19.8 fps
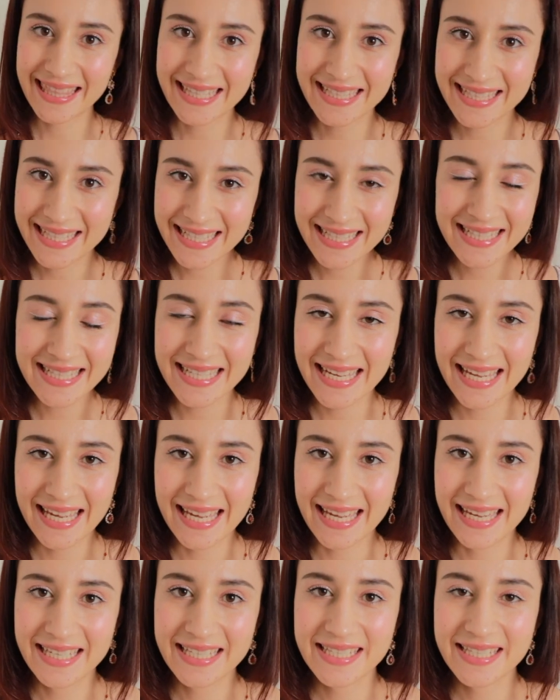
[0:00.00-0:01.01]
This is
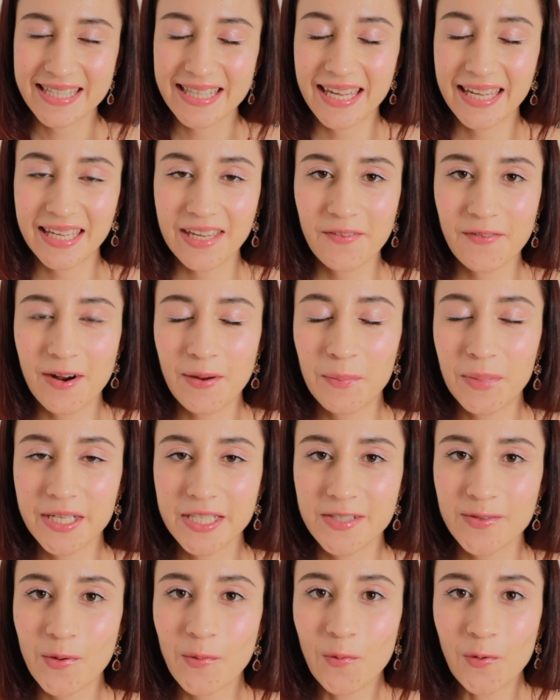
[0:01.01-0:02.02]
it. Thank you very
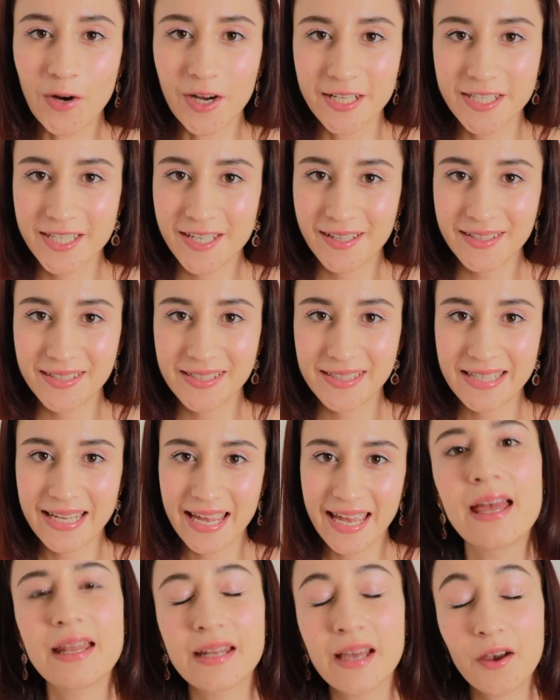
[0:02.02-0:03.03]
much for watching
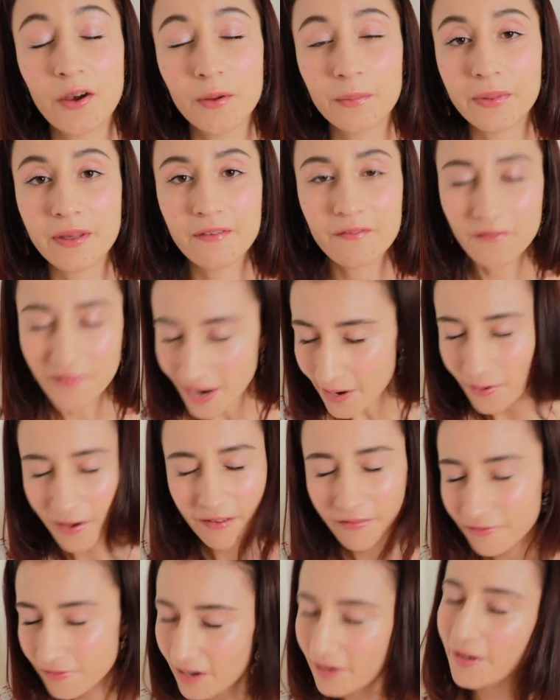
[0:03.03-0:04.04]
today. And I'll be very,
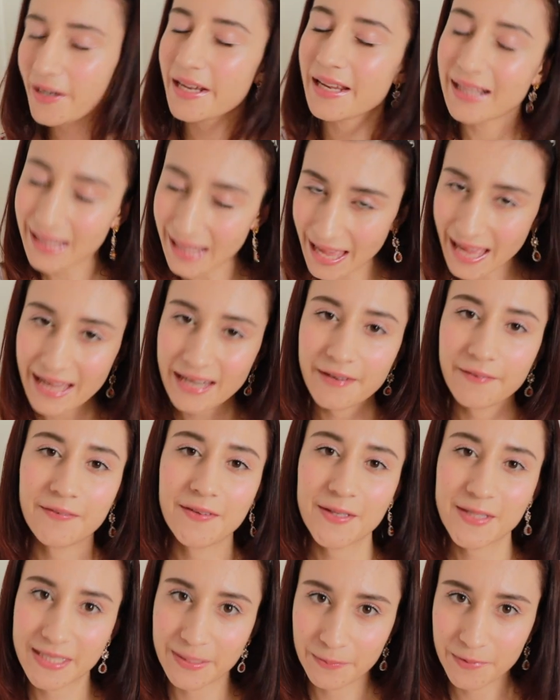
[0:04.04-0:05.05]
very glad if
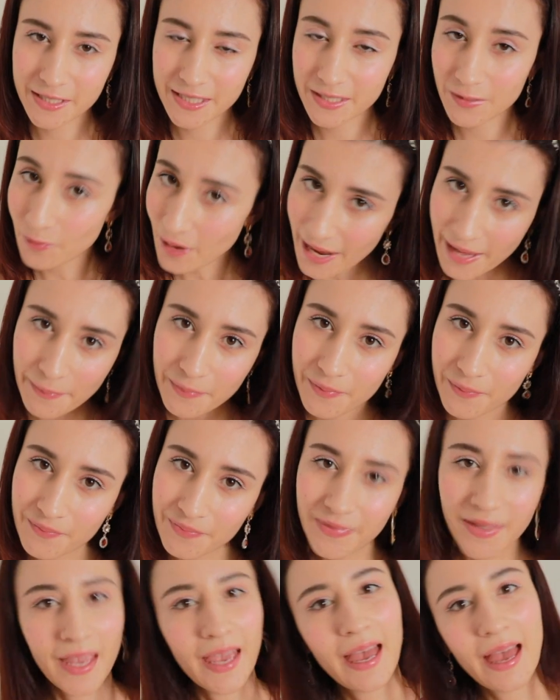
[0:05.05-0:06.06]
you subscribe
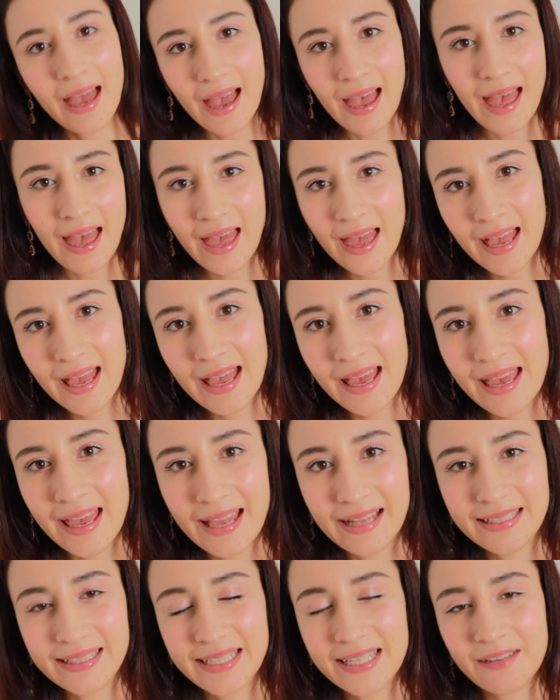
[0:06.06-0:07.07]

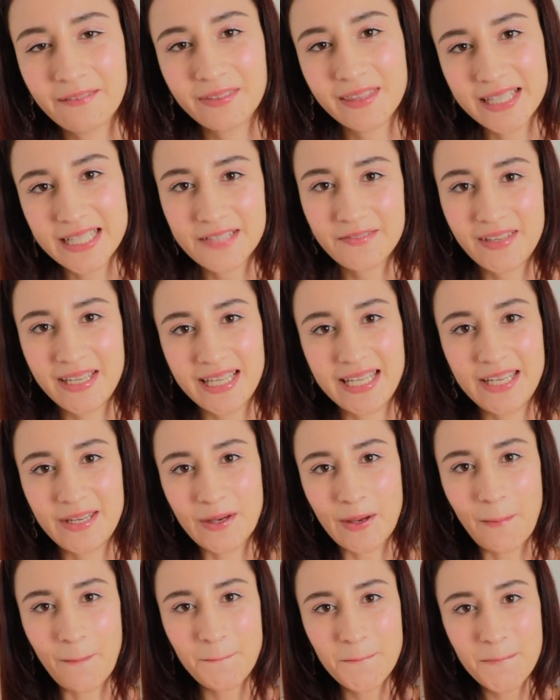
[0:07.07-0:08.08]
and give this
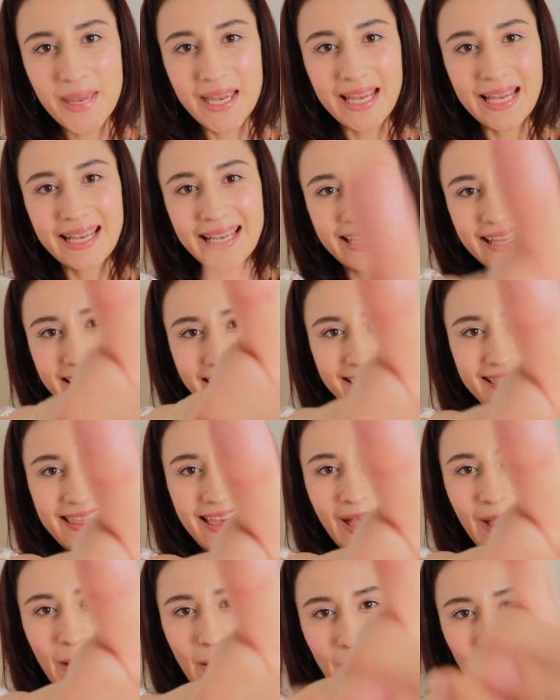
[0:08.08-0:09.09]
video a big
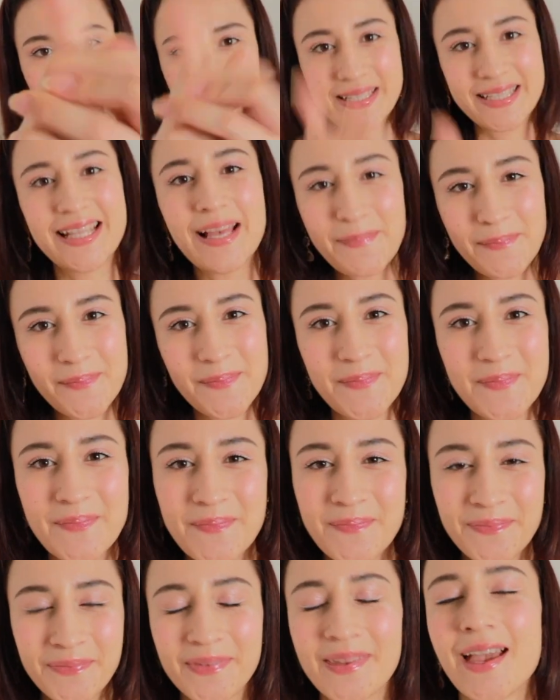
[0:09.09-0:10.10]
thumbs up.
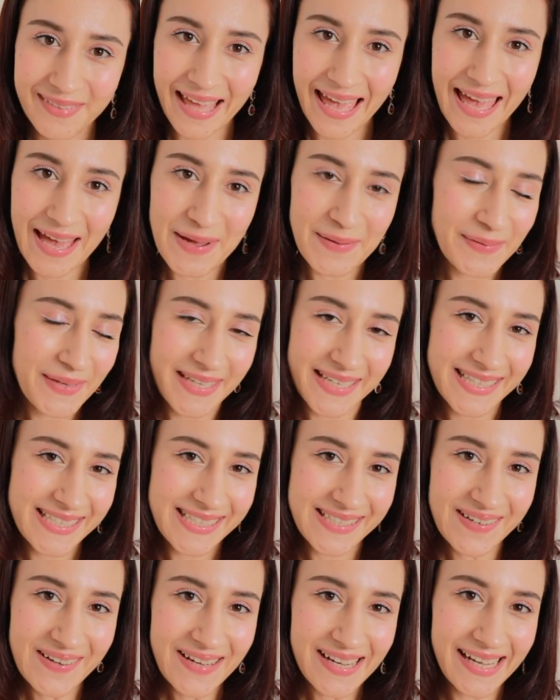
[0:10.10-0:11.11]
I hope you
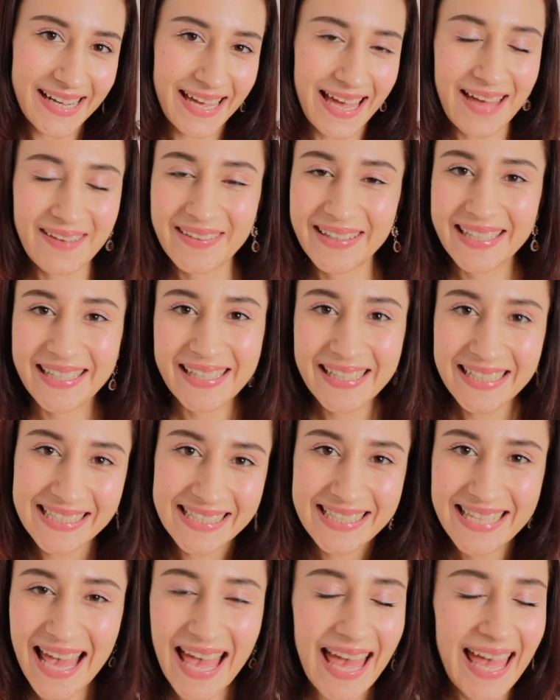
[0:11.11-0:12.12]
enjoy. Have a
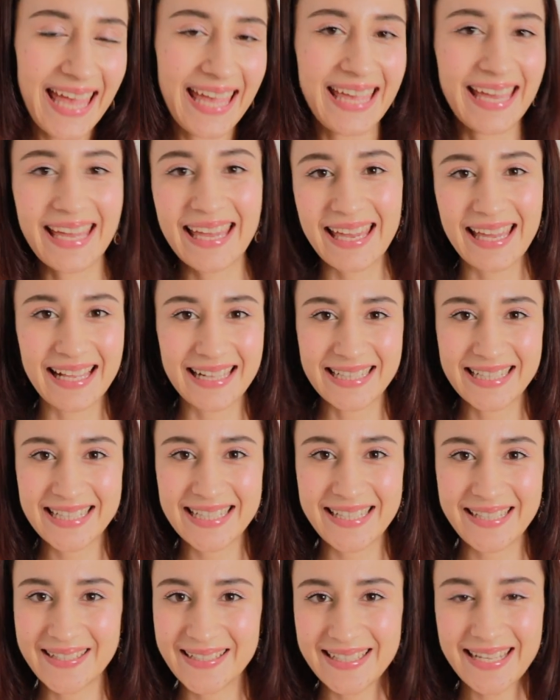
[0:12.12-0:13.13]
good day and
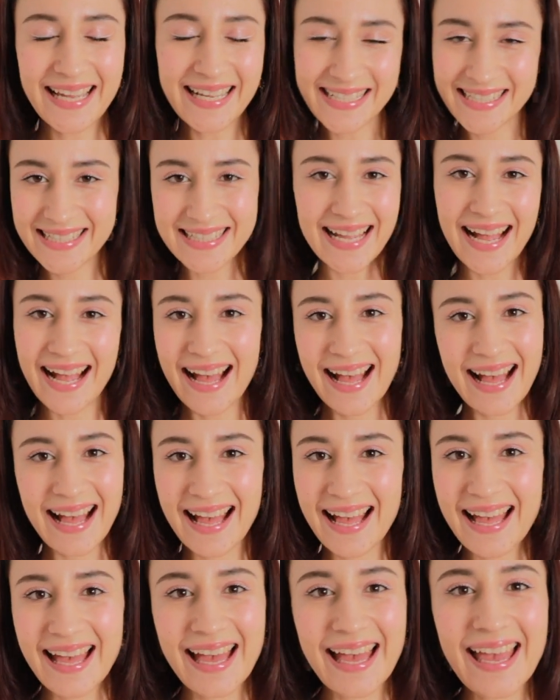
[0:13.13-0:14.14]
see you next
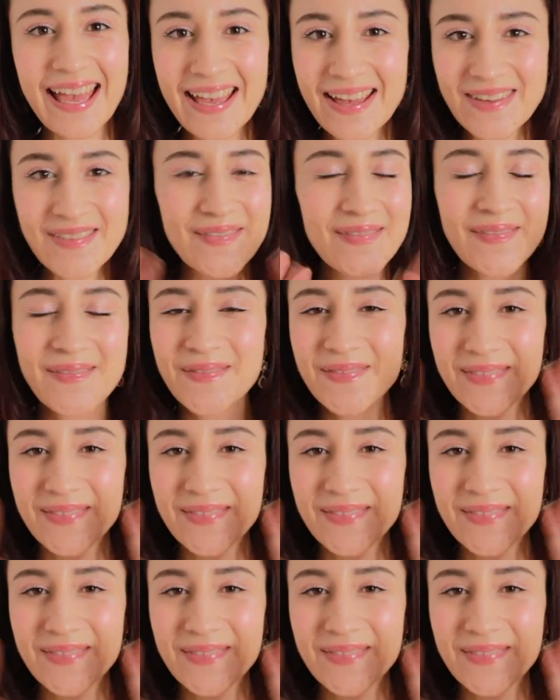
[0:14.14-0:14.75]
time.